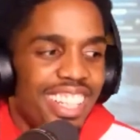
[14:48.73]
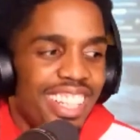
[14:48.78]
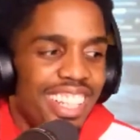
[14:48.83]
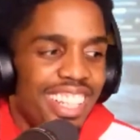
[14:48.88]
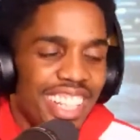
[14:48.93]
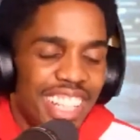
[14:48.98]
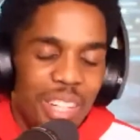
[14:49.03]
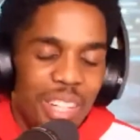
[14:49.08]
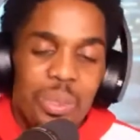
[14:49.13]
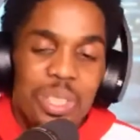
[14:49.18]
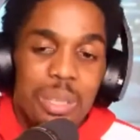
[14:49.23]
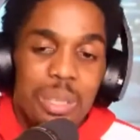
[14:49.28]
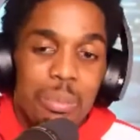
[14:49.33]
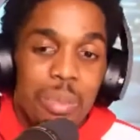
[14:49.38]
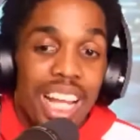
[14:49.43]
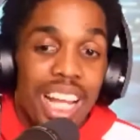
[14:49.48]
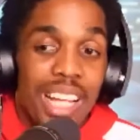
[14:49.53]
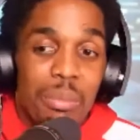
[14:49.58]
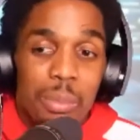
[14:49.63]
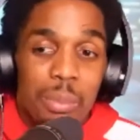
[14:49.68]
it was a
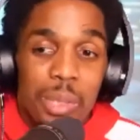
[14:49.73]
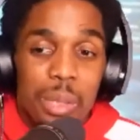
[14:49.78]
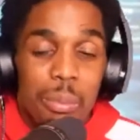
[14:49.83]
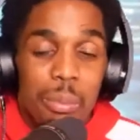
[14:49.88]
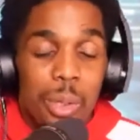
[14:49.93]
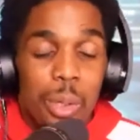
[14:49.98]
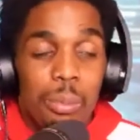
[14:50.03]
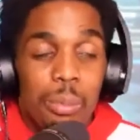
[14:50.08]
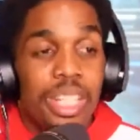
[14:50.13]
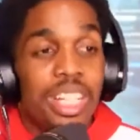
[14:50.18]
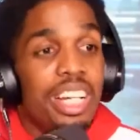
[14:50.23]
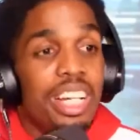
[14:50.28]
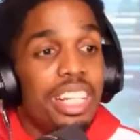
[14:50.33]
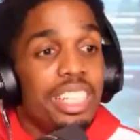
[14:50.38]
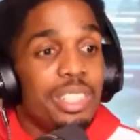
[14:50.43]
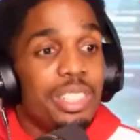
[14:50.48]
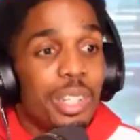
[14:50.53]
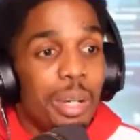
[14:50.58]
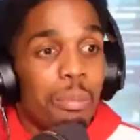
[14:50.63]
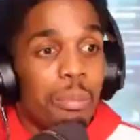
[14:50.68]
black mirror moment
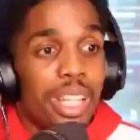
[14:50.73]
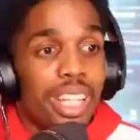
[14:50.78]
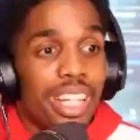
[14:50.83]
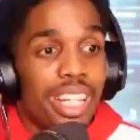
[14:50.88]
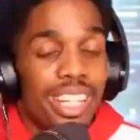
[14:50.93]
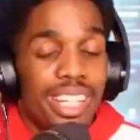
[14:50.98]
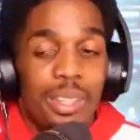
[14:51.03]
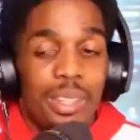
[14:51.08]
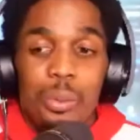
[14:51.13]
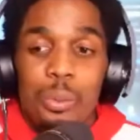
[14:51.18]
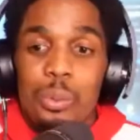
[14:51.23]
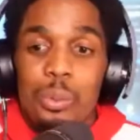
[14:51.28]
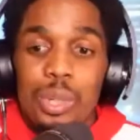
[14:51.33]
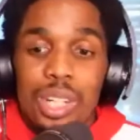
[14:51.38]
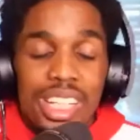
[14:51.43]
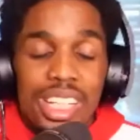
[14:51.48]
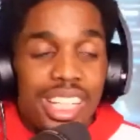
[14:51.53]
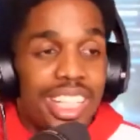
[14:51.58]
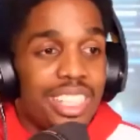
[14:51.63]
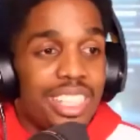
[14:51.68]
so i'm like
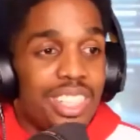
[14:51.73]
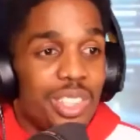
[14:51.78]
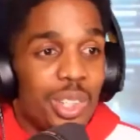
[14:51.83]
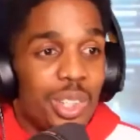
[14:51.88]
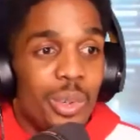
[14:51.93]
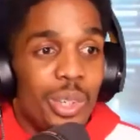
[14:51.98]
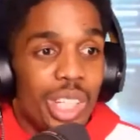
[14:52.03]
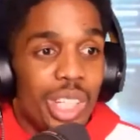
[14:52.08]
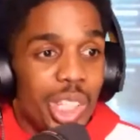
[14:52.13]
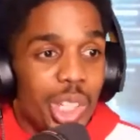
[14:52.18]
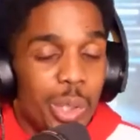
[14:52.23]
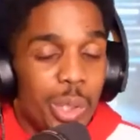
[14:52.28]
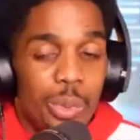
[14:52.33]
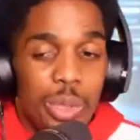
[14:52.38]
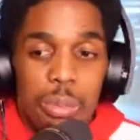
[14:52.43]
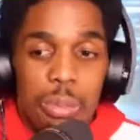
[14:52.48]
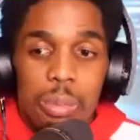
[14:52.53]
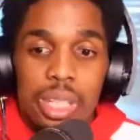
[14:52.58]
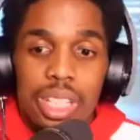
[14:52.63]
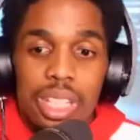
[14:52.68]
what is going on with
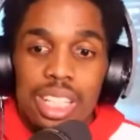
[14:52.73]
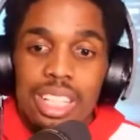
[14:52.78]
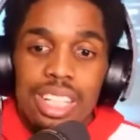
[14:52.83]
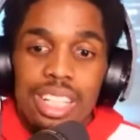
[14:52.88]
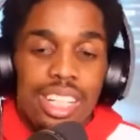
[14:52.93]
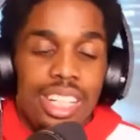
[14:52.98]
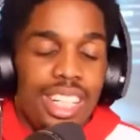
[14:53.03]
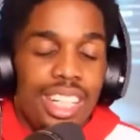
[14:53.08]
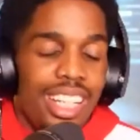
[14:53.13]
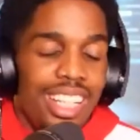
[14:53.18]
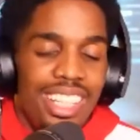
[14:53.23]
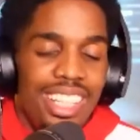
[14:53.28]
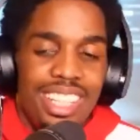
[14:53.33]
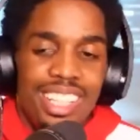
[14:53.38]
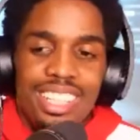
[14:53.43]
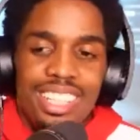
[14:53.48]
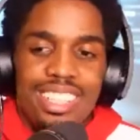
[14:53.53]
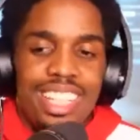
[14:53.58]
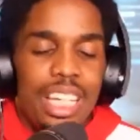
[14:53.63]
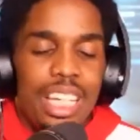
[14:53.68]
me and then the
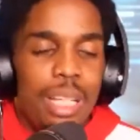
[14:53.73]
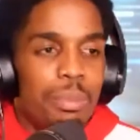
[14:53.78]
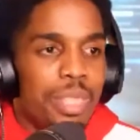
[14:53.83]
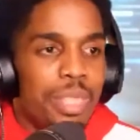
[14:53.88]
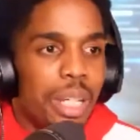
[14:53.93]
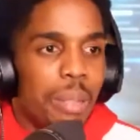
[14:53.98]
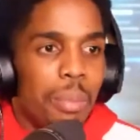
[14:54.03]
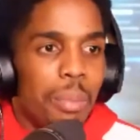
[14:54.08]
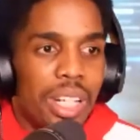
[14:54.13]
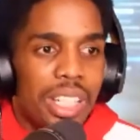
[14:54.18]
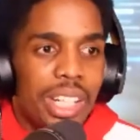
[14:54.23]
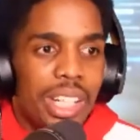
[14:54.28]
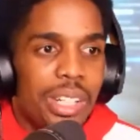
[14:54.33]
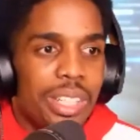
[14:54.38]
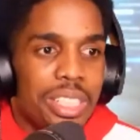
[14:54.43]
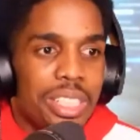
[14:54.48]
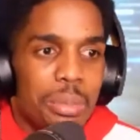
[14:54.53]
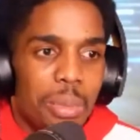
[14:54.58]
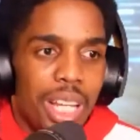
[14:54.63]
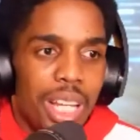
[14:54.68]
teams come on i heard
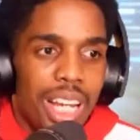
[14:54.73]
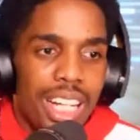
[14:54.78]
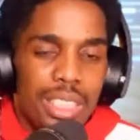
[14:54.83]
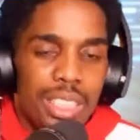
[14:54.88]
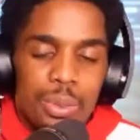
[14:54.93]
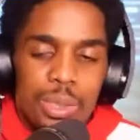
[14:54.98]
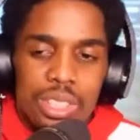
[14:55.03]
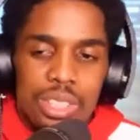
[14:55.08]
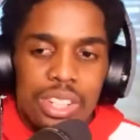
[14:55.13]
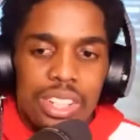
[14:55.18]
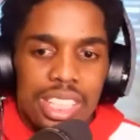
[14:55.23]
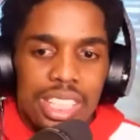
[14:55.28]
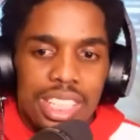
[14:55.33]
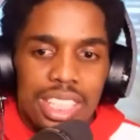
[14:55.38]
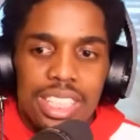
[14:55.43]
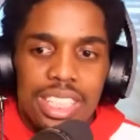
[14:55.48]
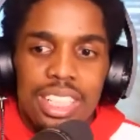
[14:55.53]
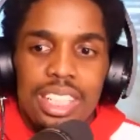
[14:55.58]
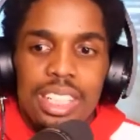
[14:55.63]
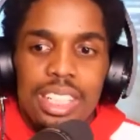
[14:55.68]
some guys were talking
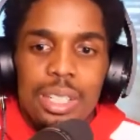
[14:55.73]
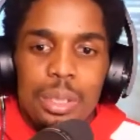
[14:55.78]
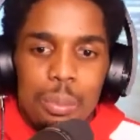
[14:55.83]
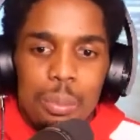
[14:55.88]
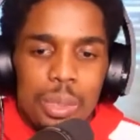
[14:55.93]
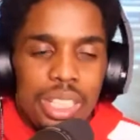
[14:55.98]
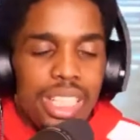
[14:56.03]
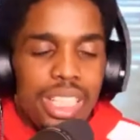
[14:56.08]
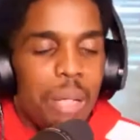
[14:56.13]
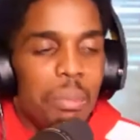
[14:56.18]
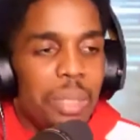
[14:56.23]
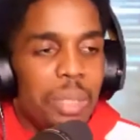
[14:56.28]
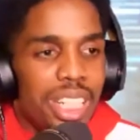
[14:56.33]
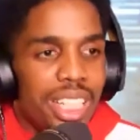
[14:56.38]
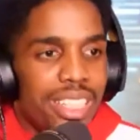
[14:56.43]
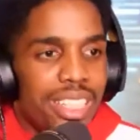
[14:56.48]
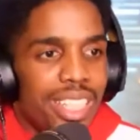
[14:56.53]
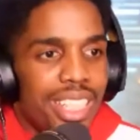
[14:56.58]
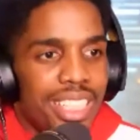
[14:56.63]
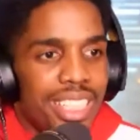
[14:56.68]
but then i mean they
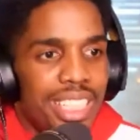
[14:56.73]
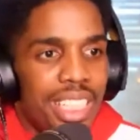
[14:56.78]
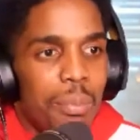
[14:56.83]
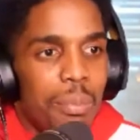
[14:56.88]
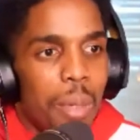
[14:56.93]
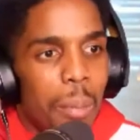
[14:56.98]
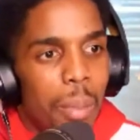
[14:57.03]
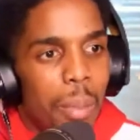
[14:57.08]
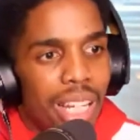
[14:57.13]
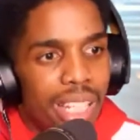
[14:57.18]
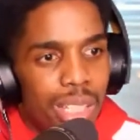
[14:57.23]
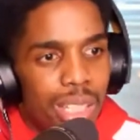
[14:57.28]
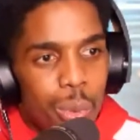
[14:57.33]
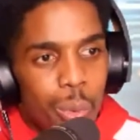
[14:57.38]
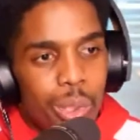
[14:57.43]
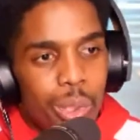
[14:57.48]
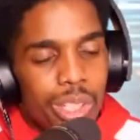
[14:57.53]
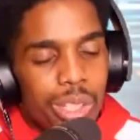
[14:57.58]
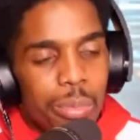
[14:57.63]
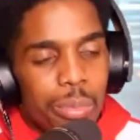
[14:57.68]
they seen my body at
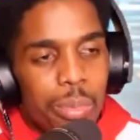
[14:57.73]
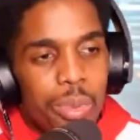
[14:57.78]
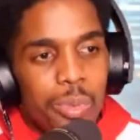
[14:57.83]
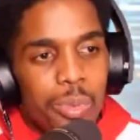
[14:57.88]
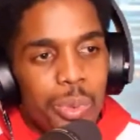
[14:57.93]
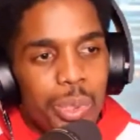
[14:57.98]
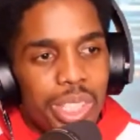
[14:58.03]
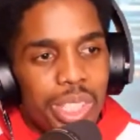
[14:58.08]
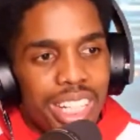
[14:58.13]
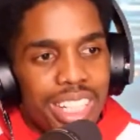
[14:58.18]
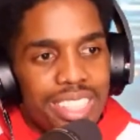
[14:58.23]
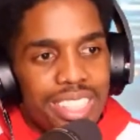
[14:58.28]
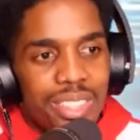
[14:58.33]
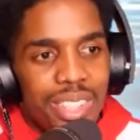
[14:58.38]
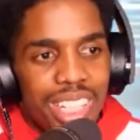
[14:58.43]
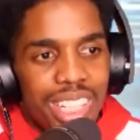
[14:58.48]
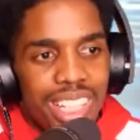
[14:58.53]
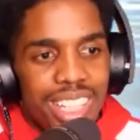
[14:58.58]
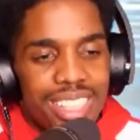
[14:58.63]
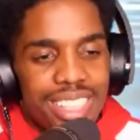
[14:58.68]
work before that so i
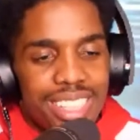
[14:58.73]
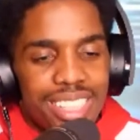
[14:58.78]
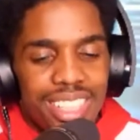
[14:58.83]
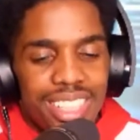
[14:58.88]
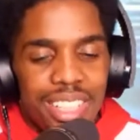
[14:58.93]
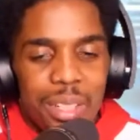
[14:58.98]
guess uh,